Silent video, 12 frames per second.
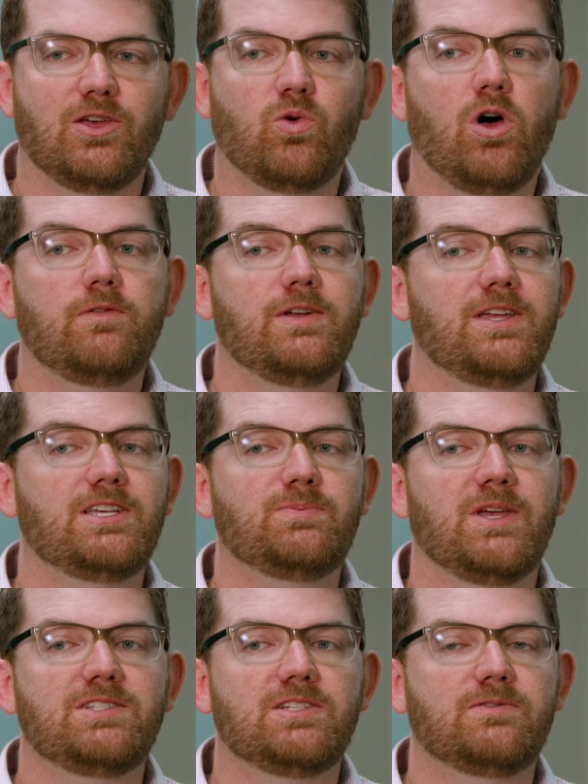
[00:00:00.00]
The qualifying
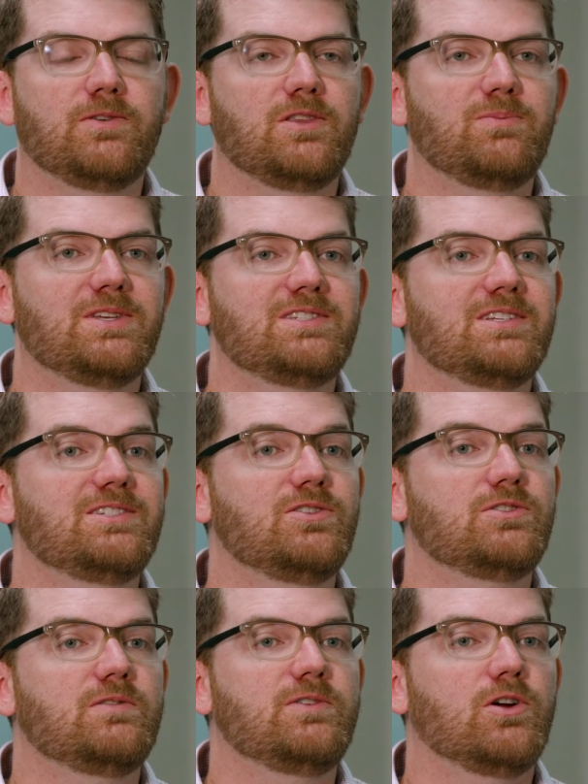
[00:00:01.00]
expenses for the business
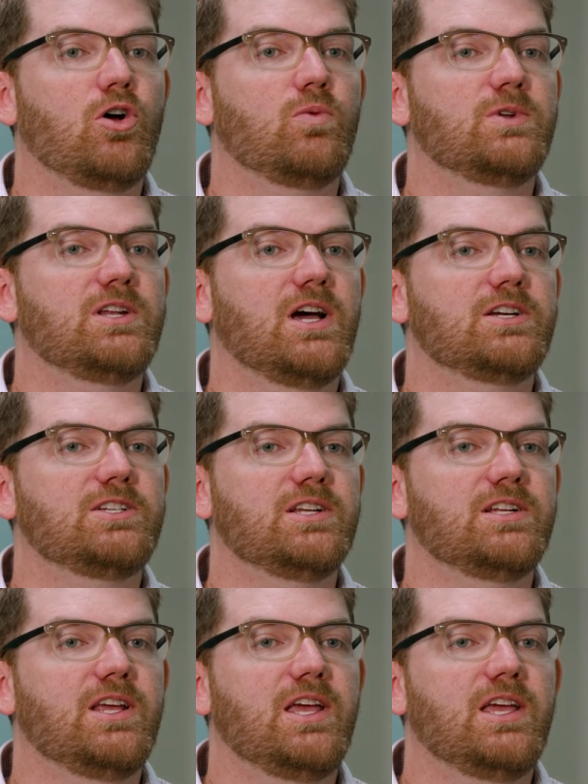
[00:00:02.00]
use of your home
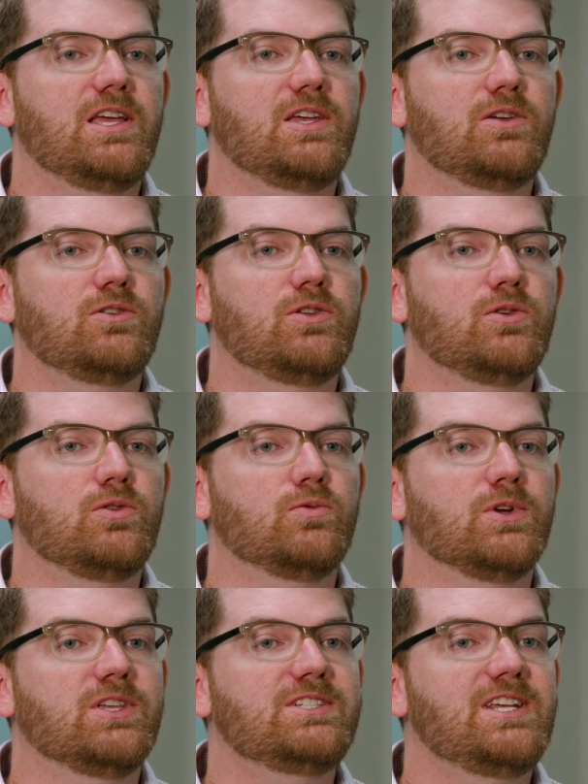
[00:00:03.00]
deduction include
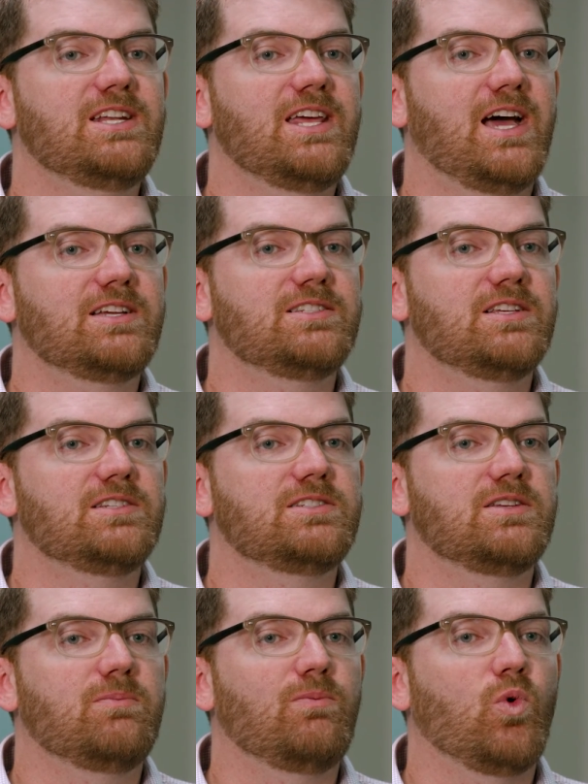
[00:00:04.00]
real estate
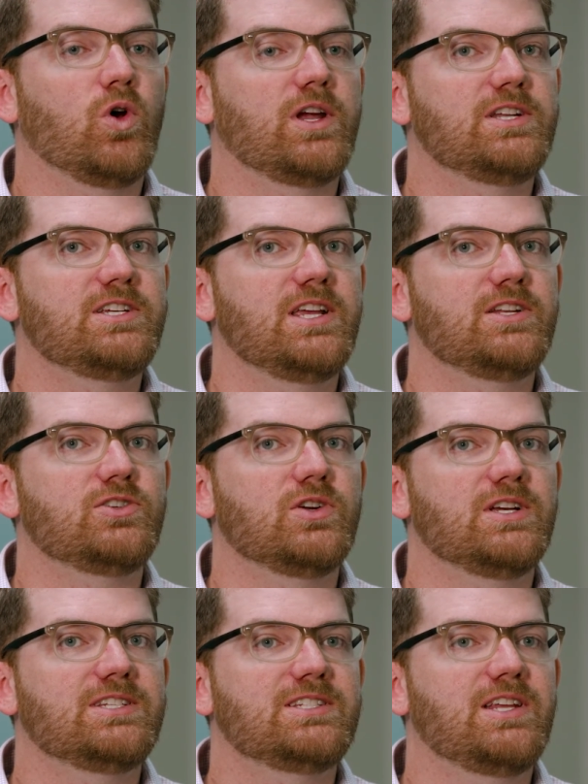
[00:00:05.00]
taxes, mortgage
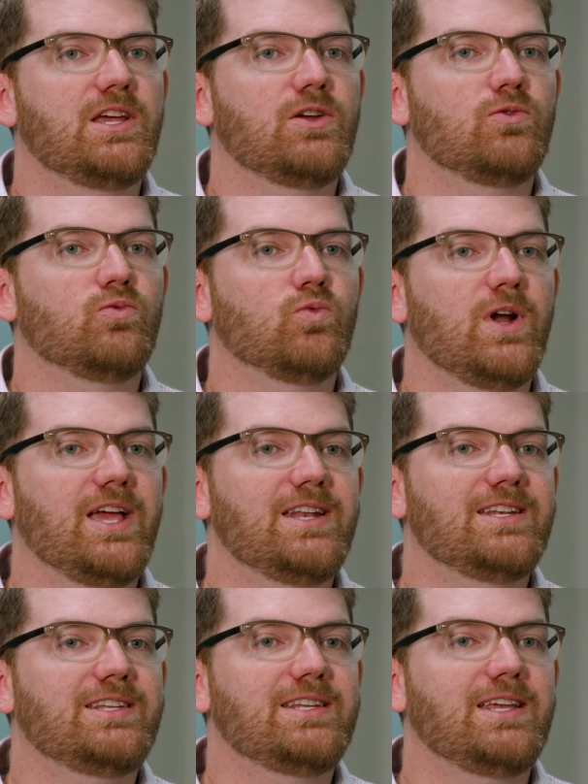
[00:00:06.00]
interest,
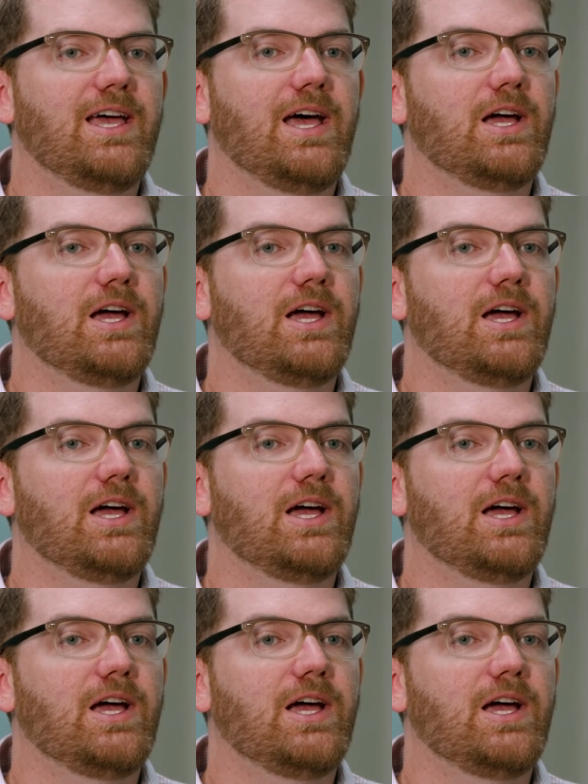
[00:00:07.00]
rent,